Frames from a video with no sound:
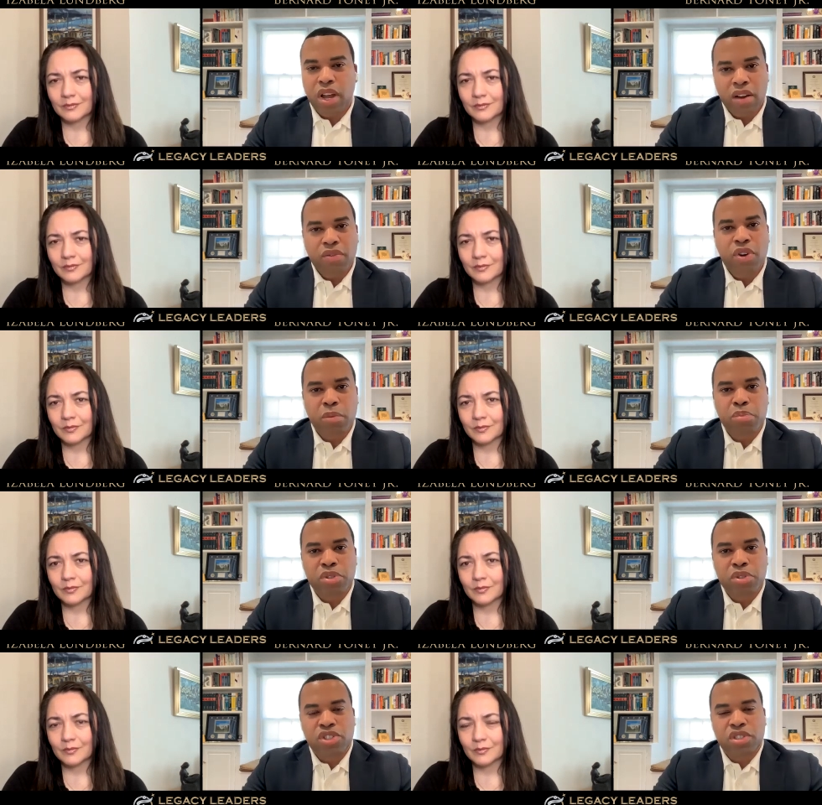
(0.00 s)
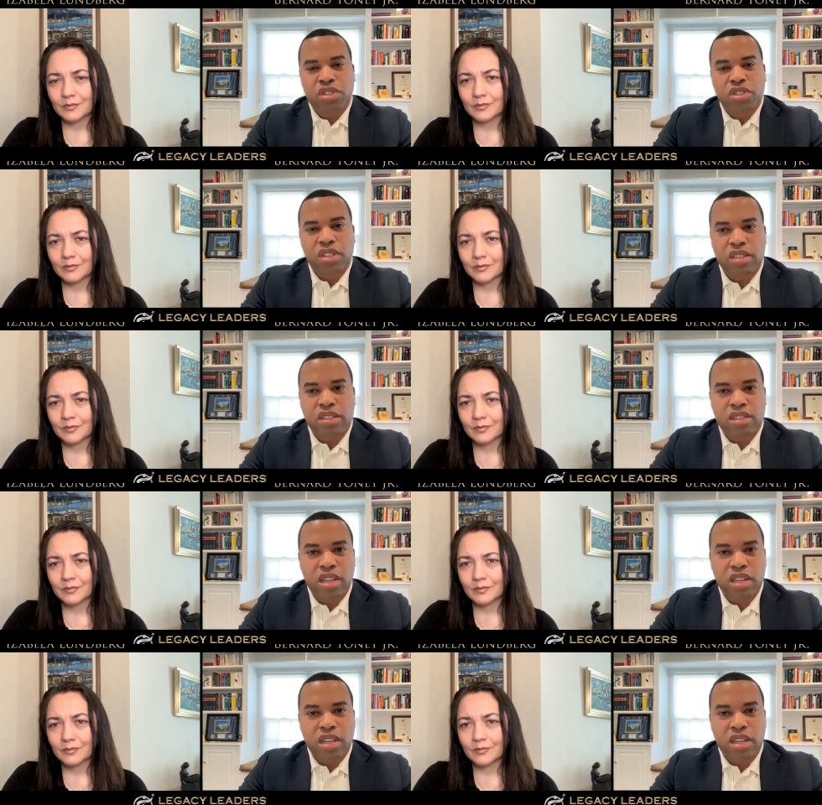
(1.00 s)
Speaker 1: if I were ever in a position to
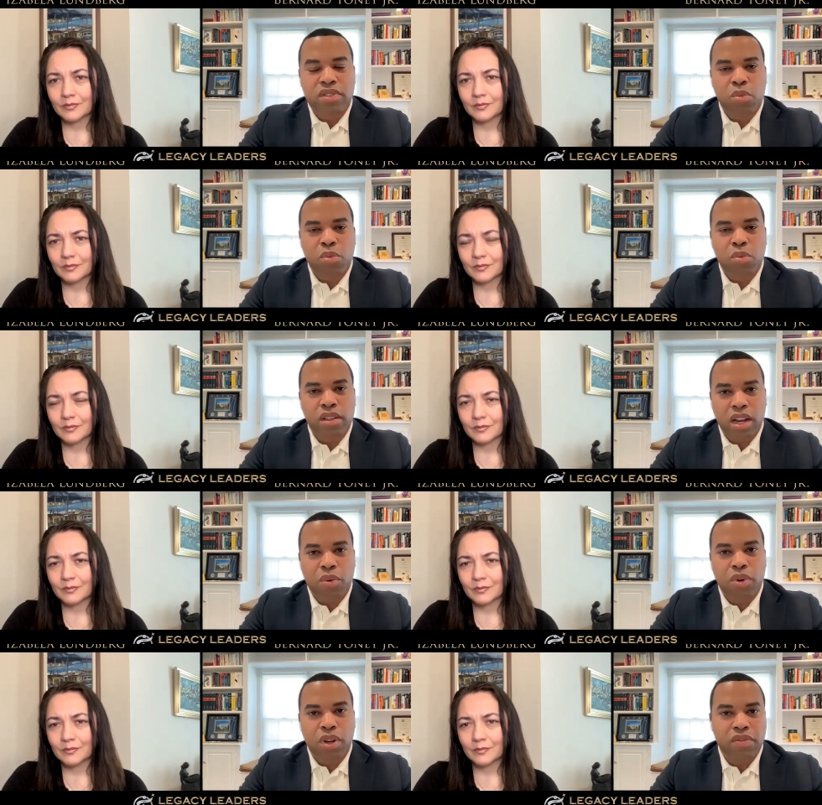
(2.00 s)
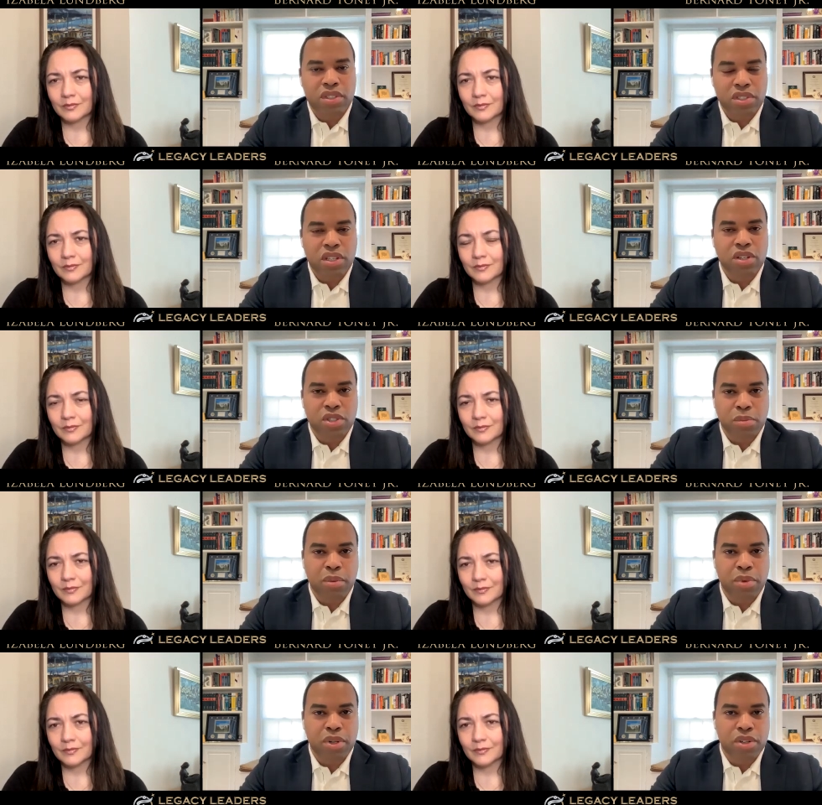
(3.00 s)
need to save someone, that I would have the
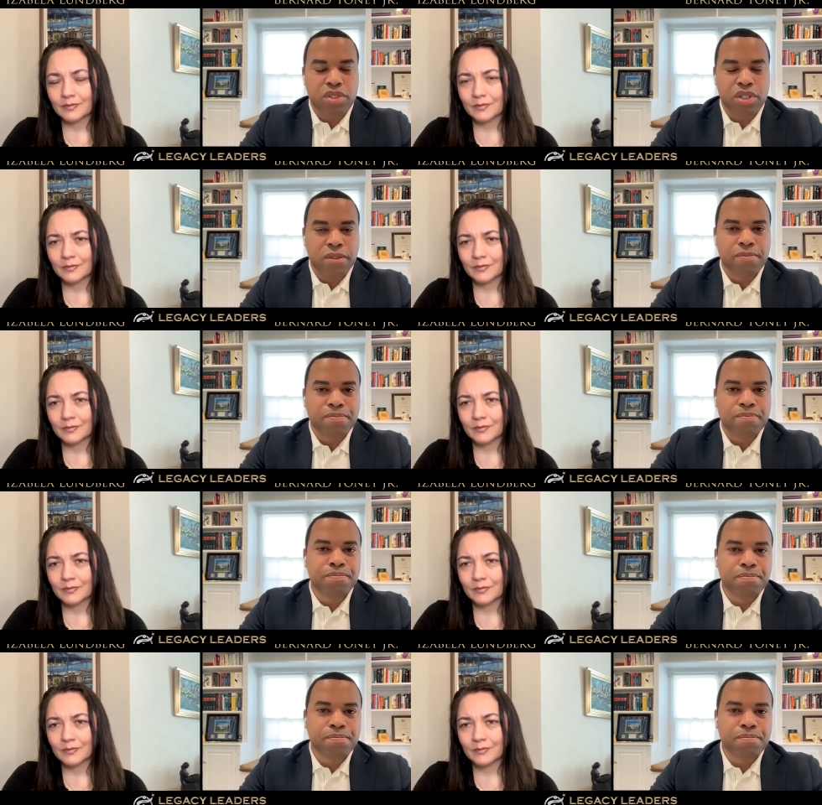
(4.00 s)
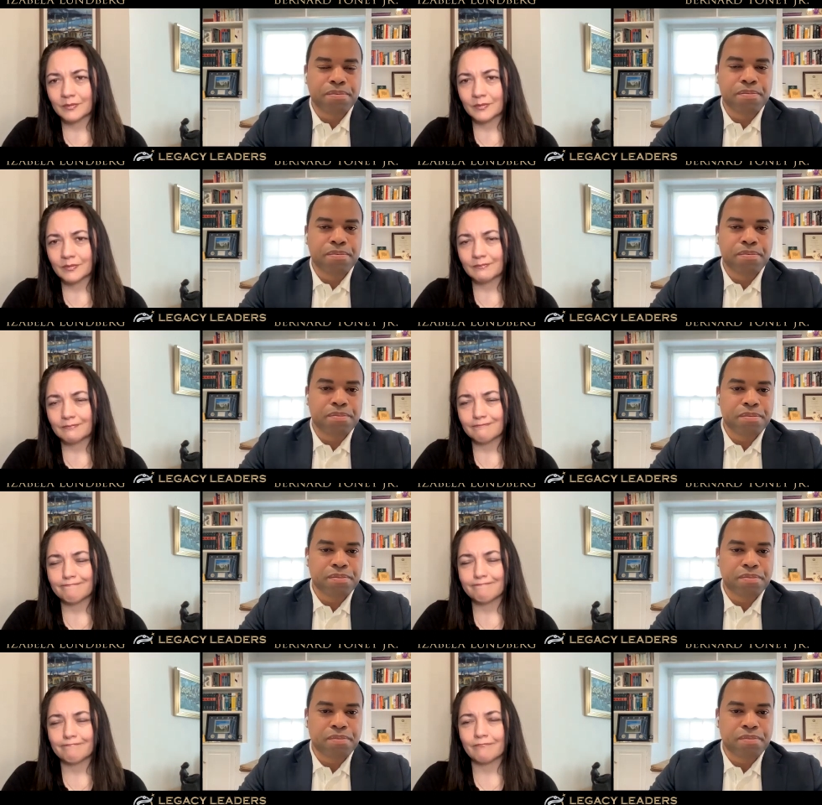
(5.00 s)
skills to be able to do so.
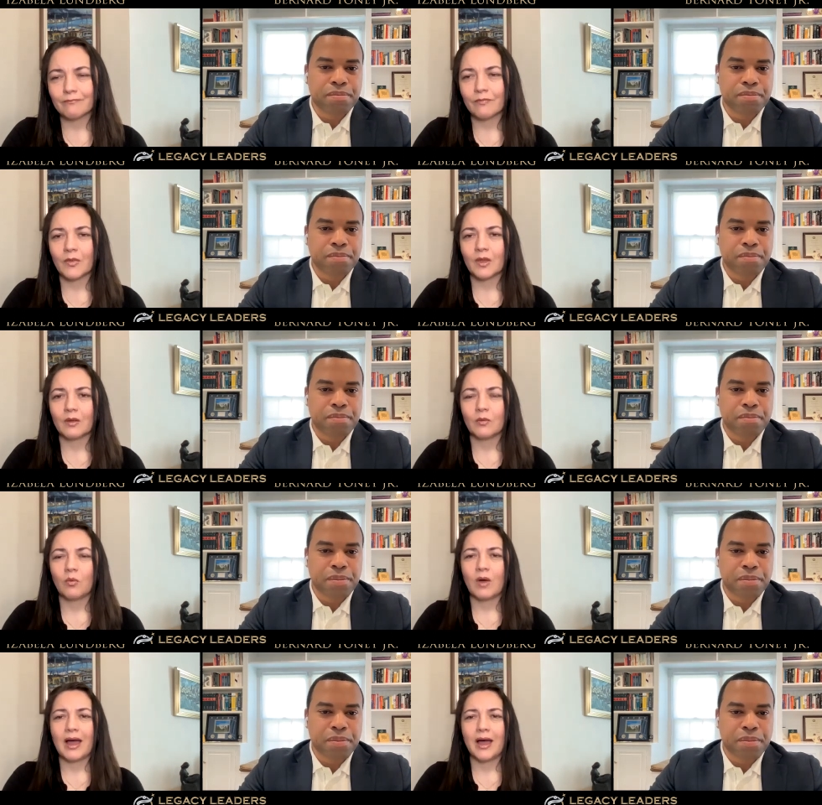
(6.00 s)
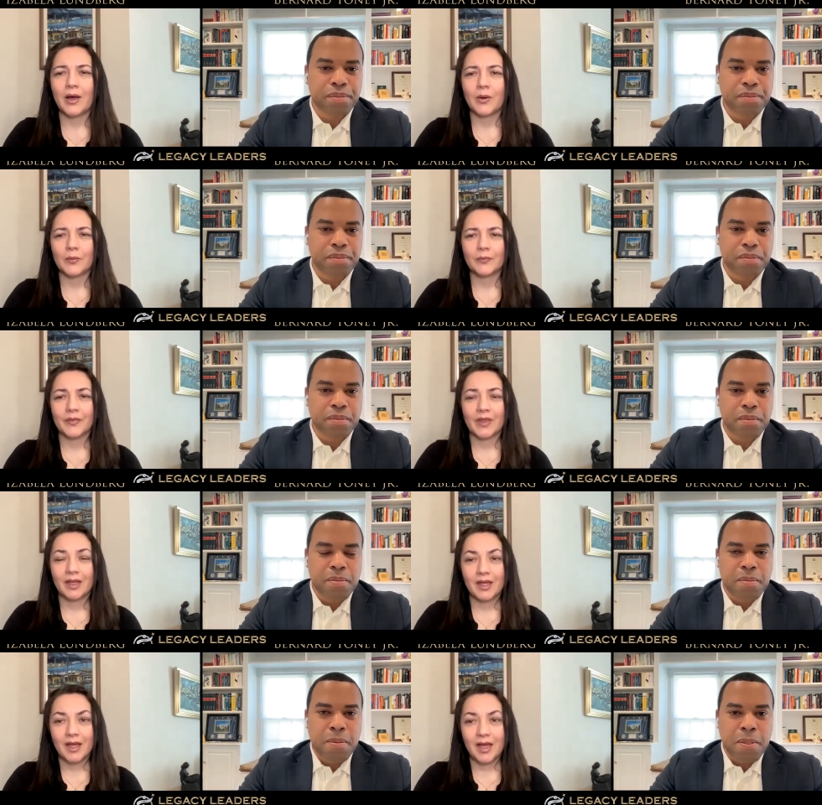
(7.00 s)
Speaker 2: Mm, wow
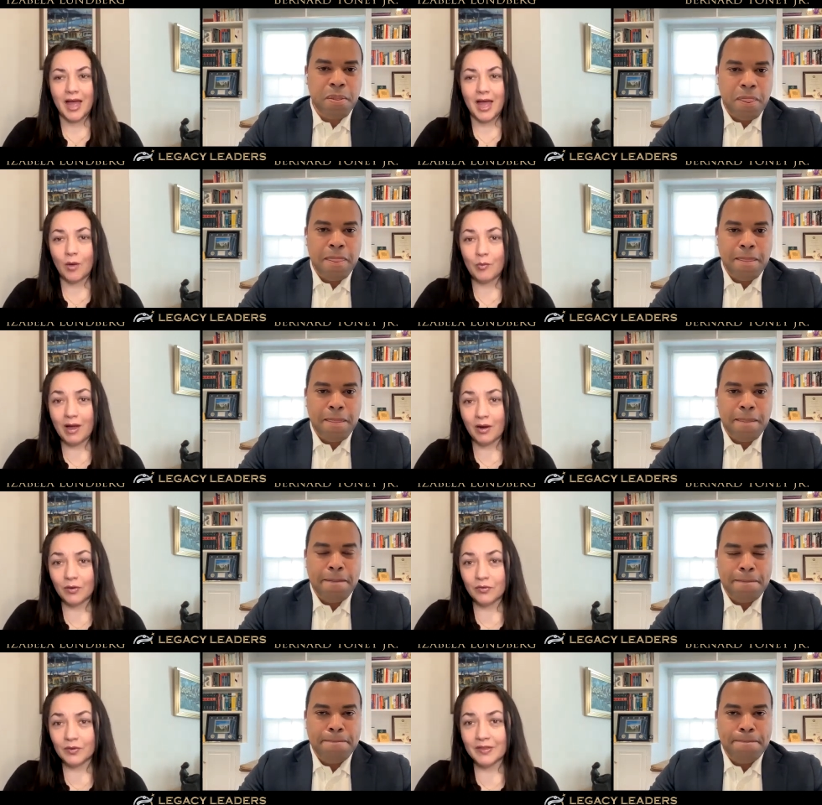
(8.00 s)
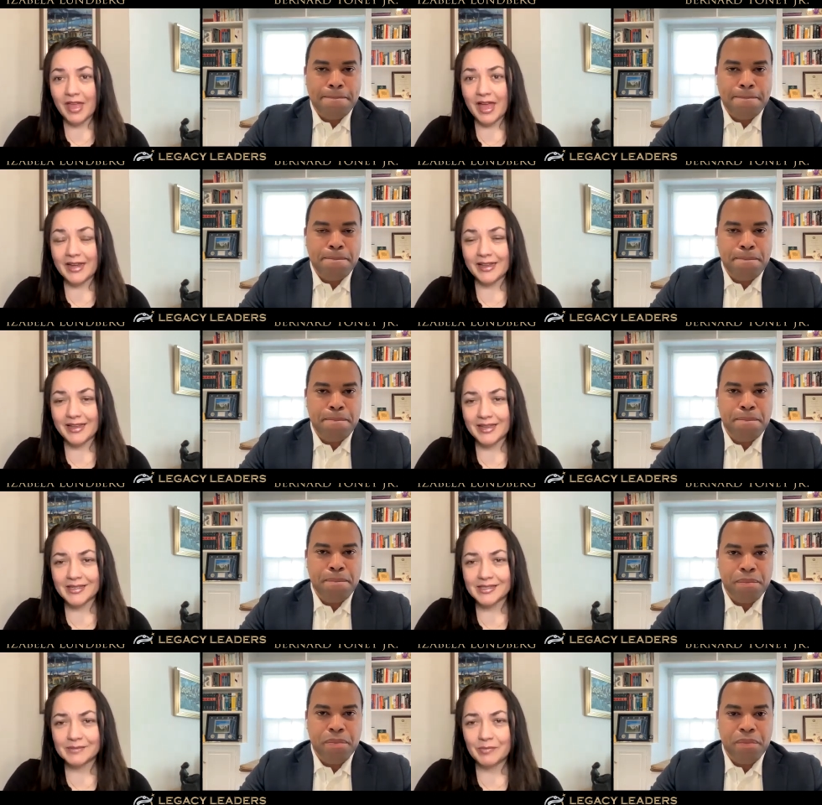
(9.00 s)
how powerful that
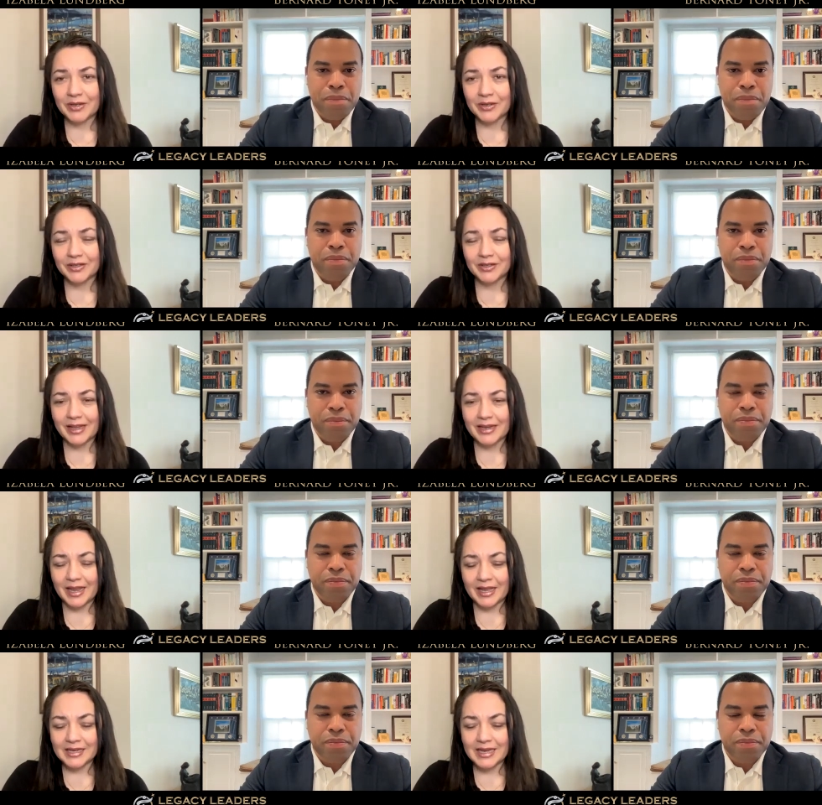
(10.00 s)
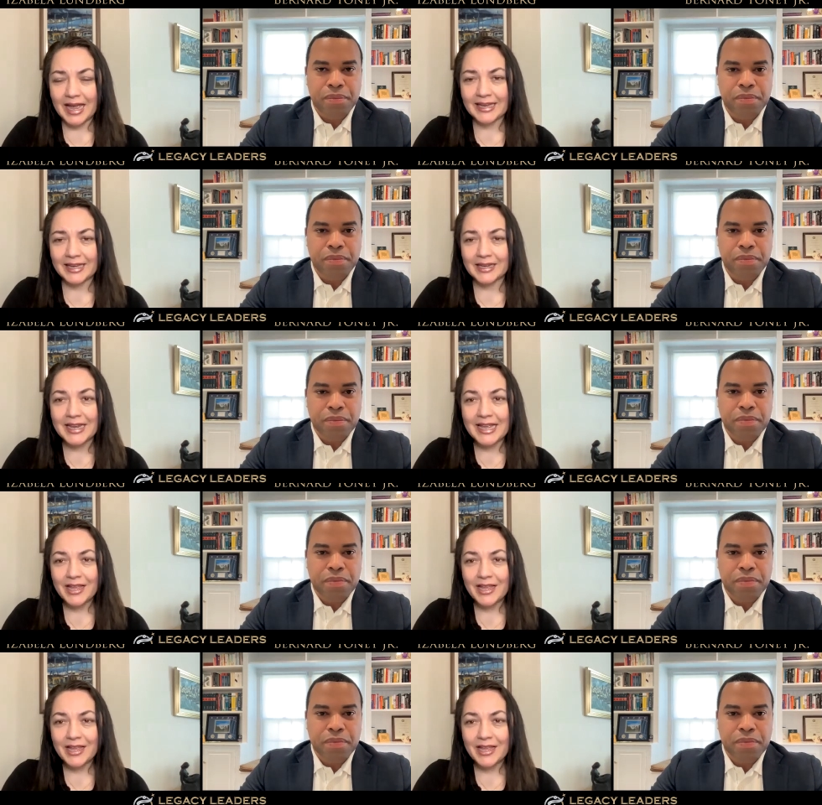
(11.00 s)
is, Bernard. And, and I can